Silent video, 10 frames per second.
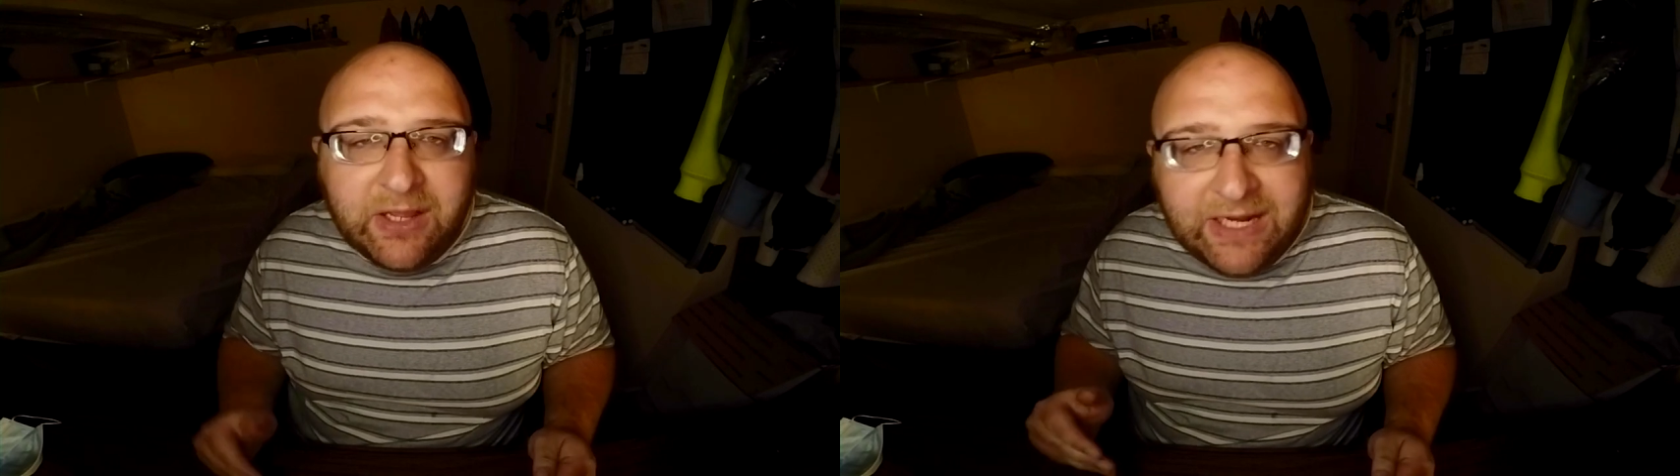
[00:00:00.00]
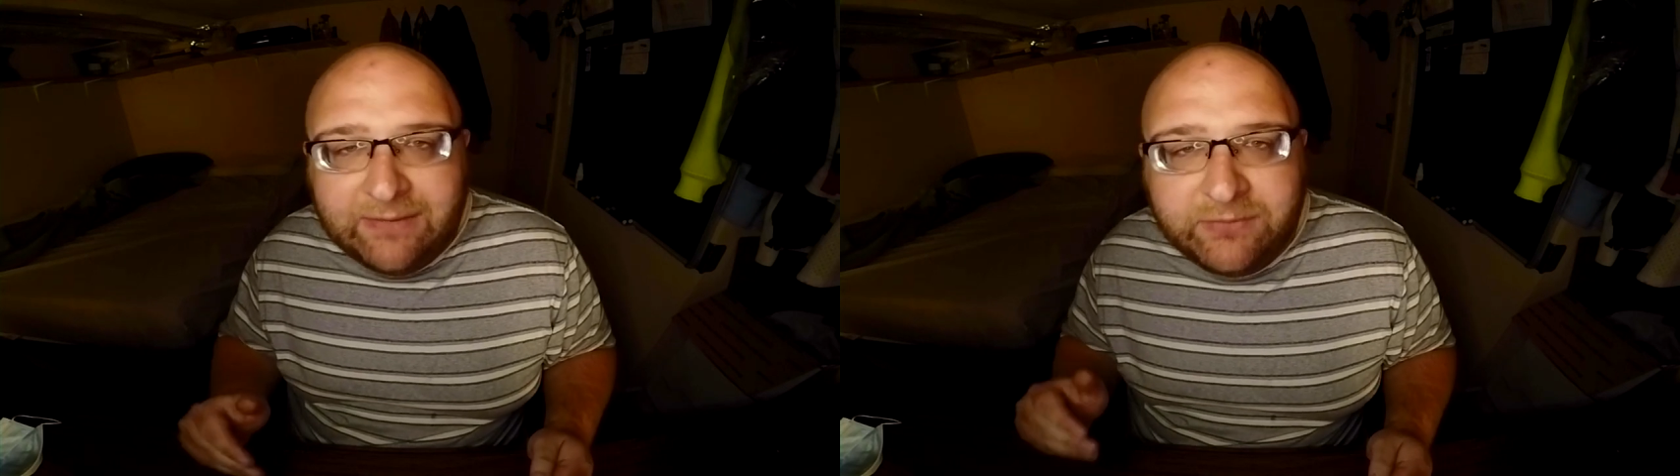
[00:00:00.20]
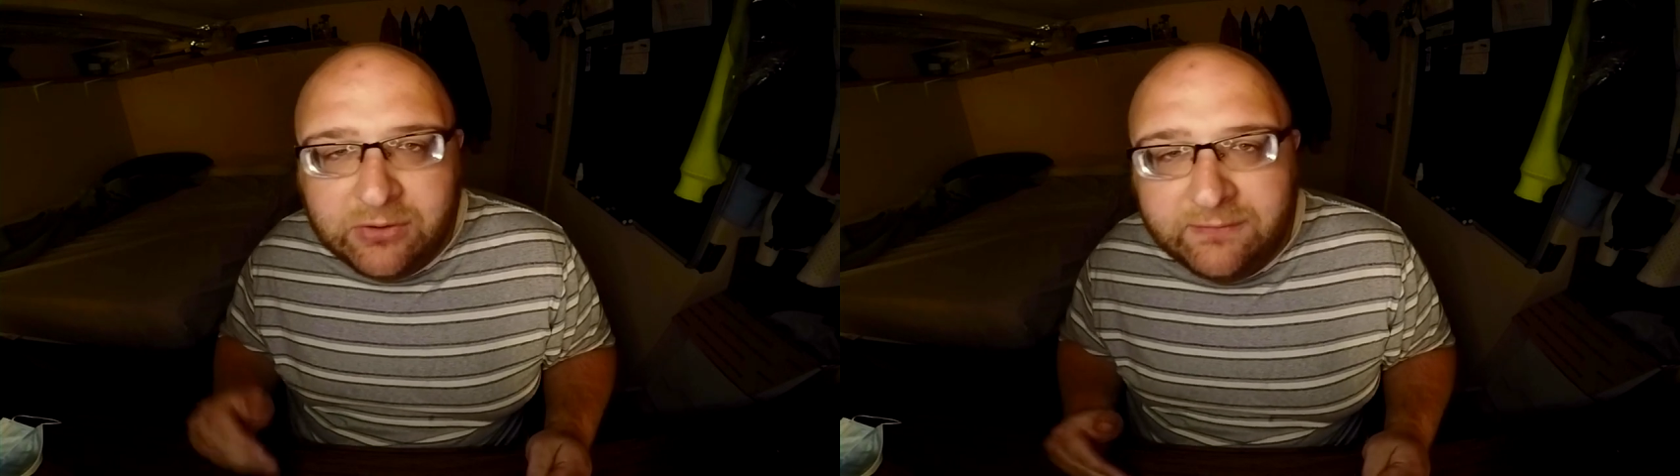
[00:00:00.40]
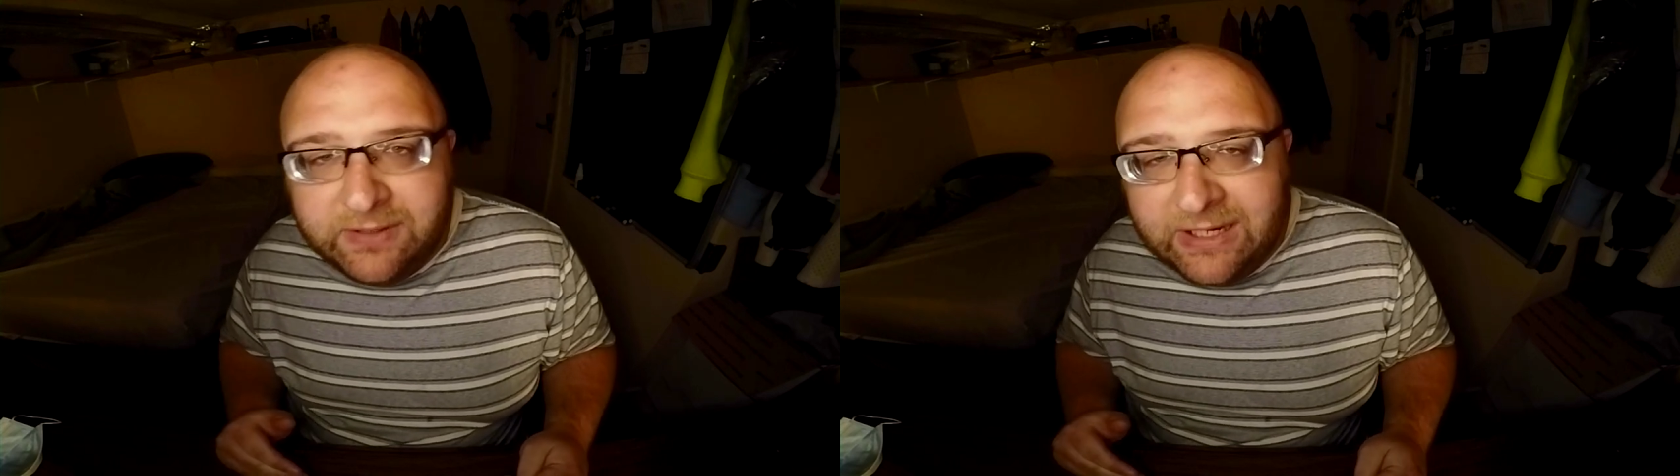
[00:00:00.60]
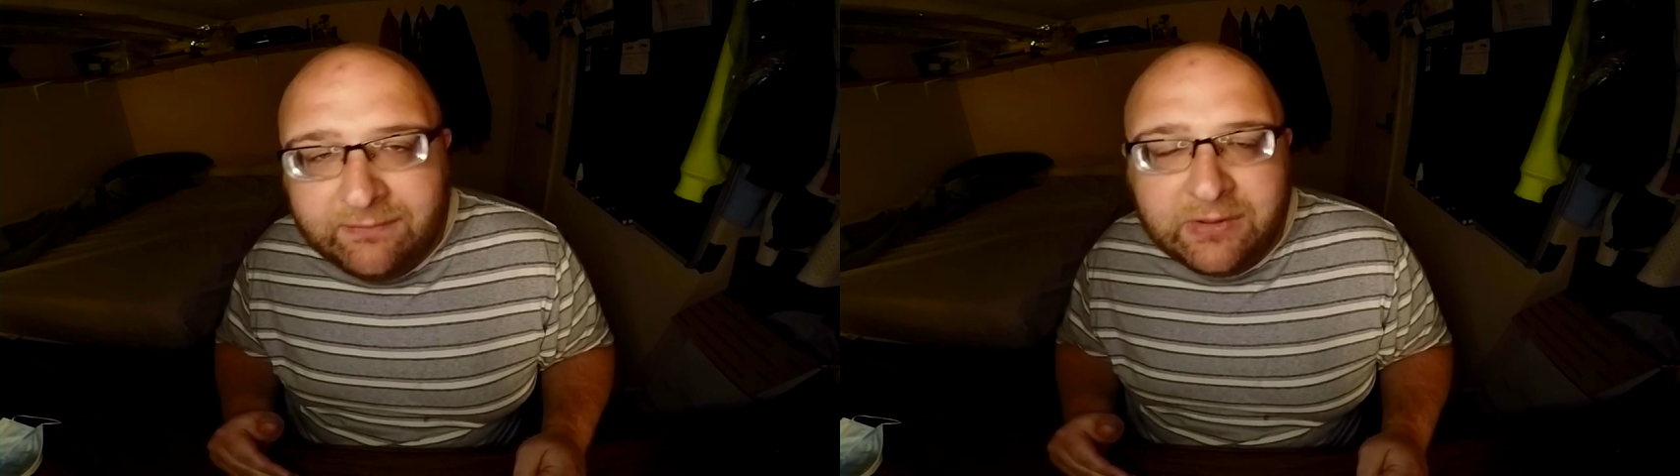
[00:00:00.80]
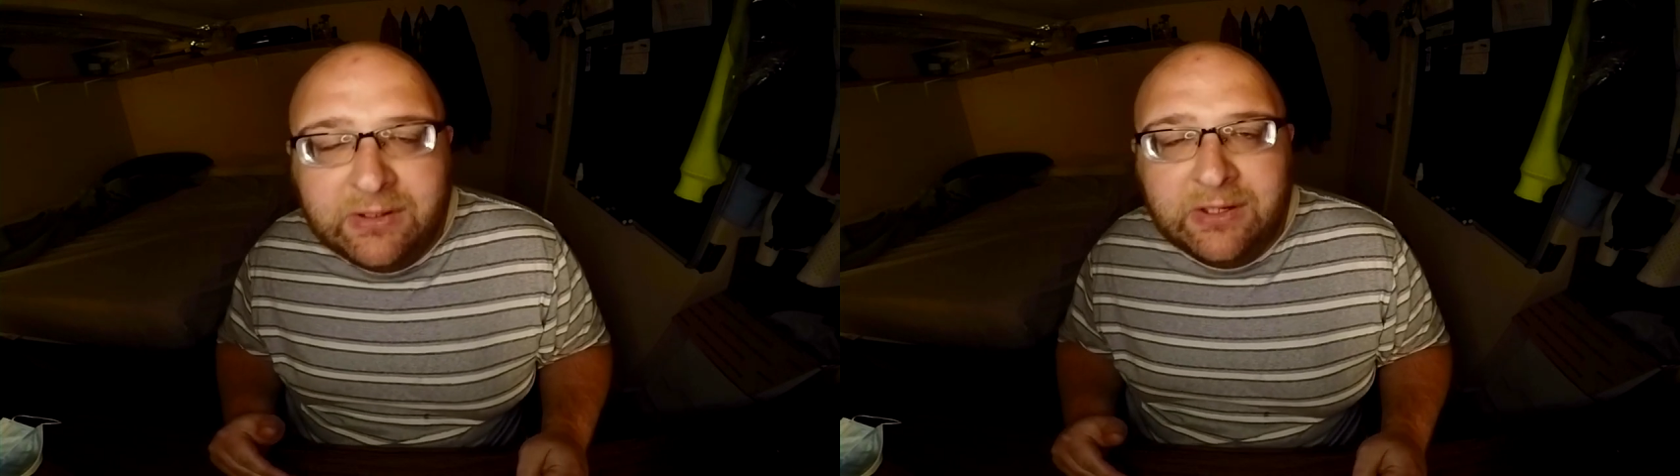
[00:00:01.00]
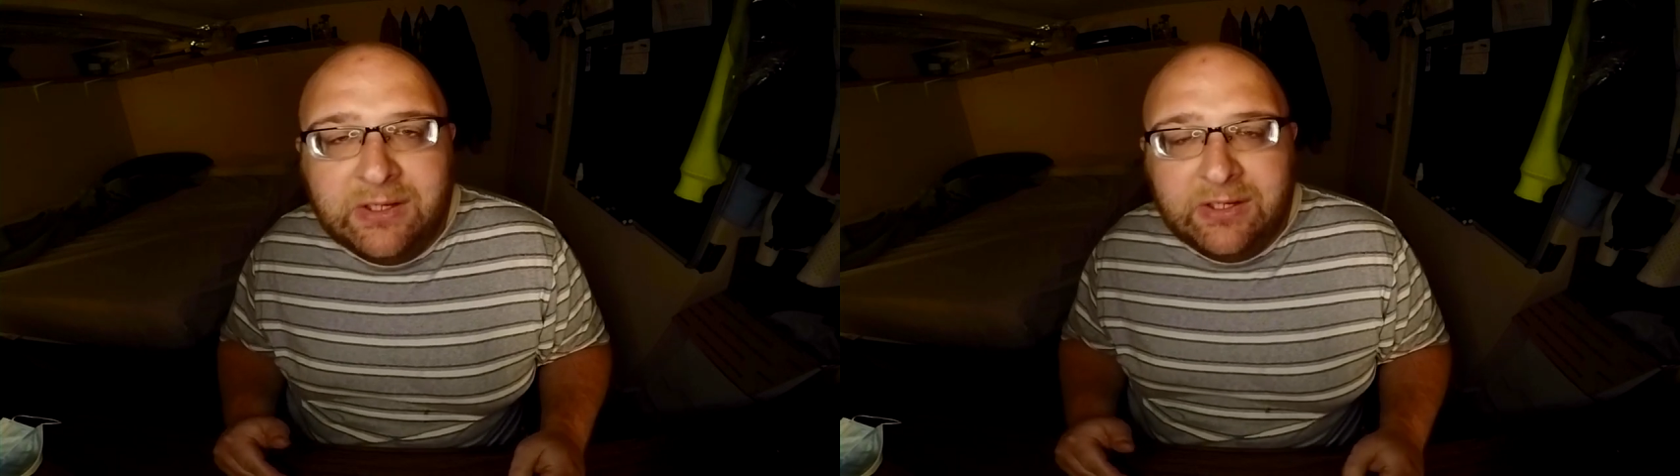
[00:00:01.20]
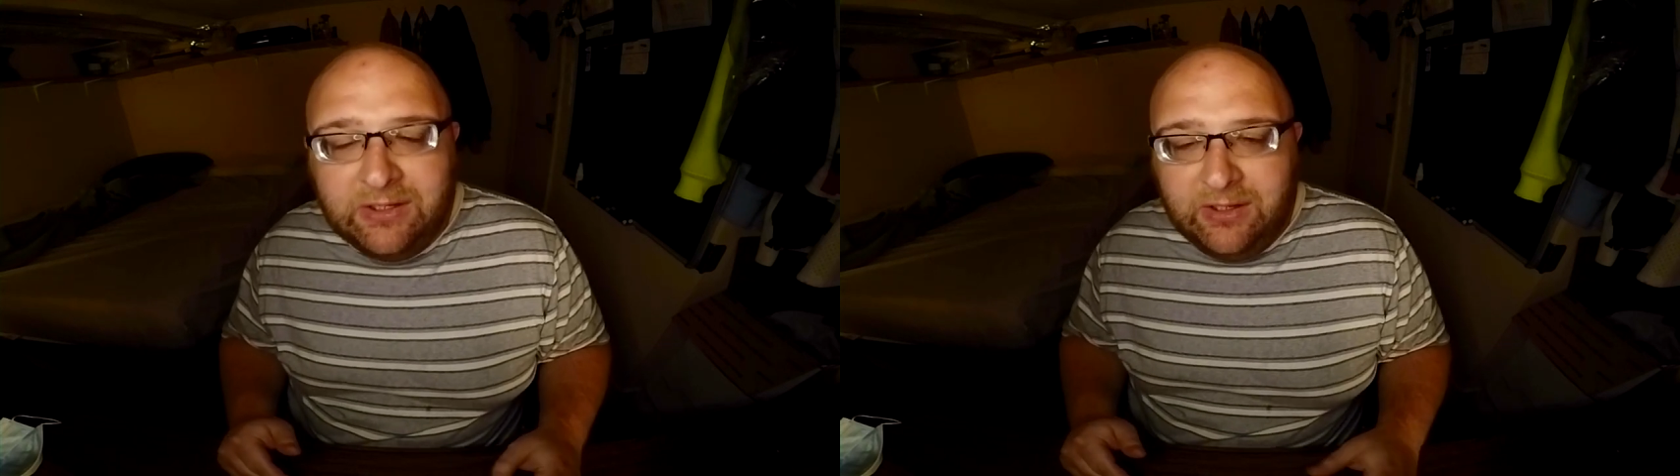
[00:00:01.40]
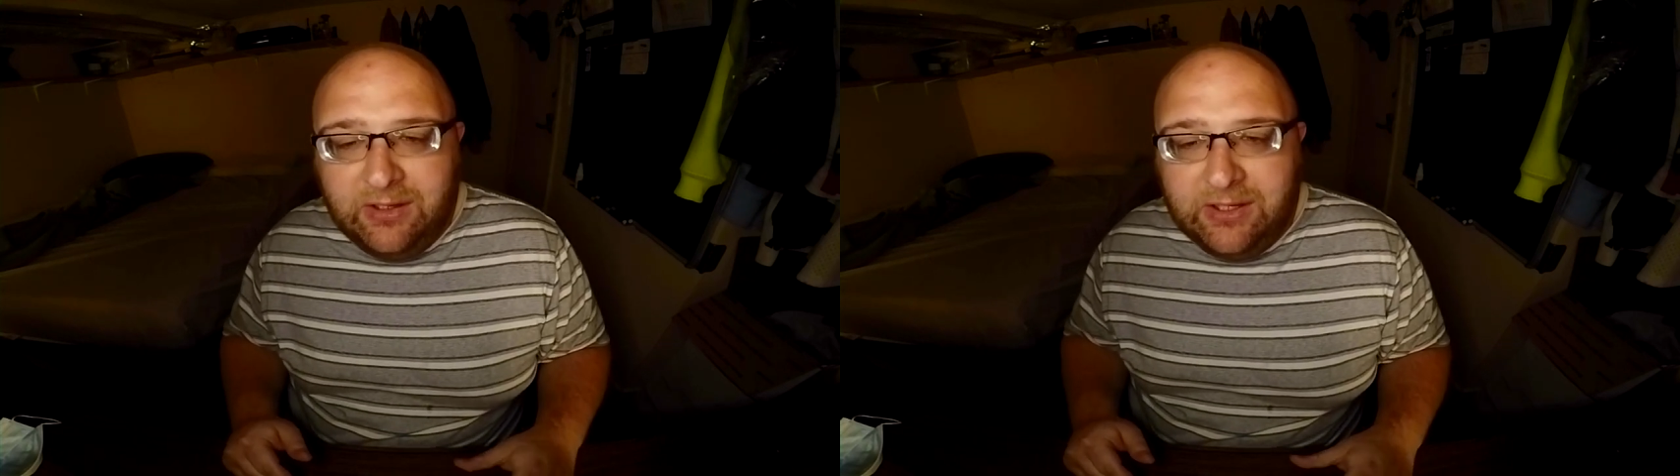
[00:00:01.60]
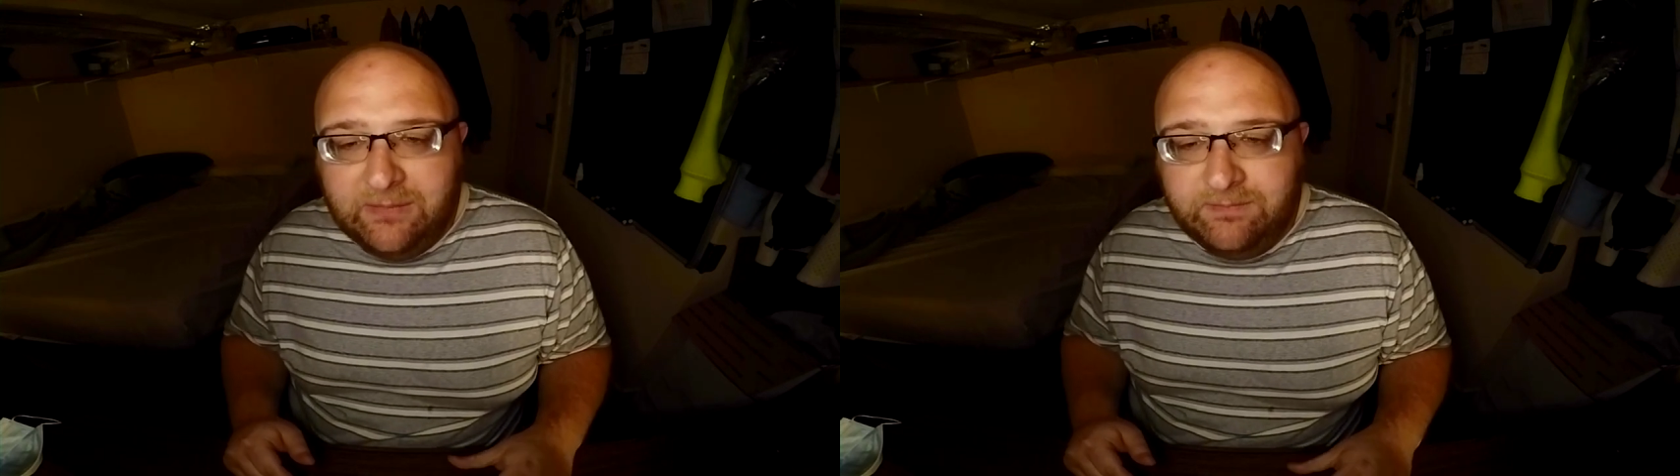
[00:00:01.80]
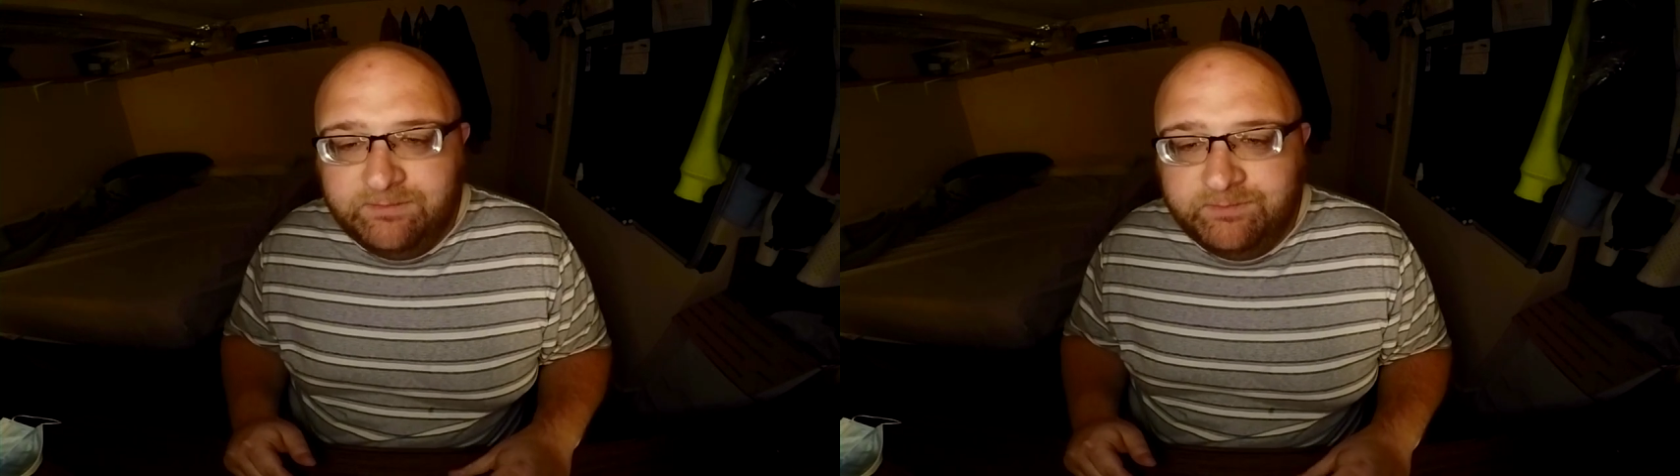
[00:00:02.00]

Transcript: have COVID ever, because um,